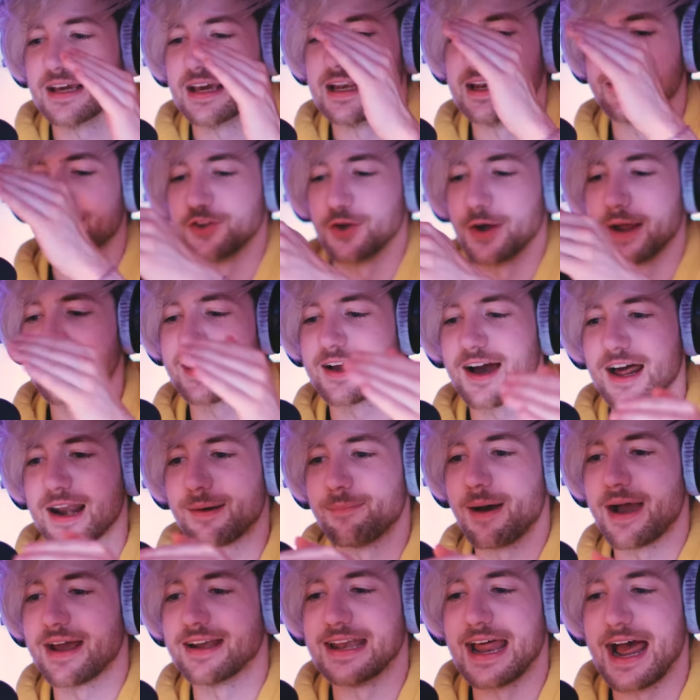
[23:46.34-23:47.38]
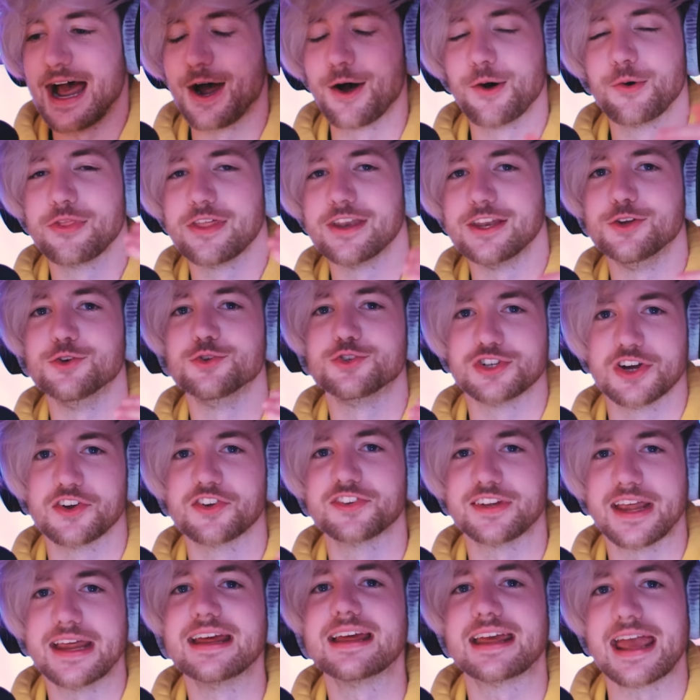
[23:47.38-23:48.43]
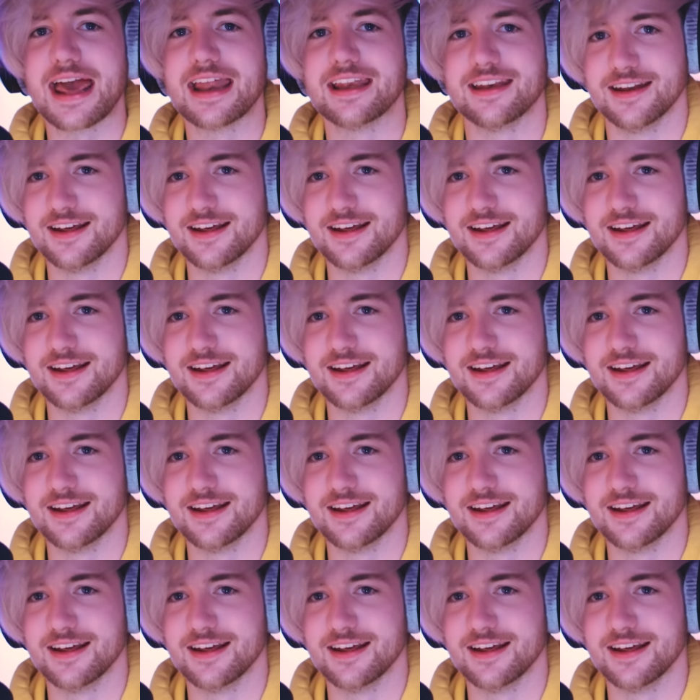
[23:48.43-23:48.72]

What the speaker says: And if you ain't got it by now, then you just ain't getting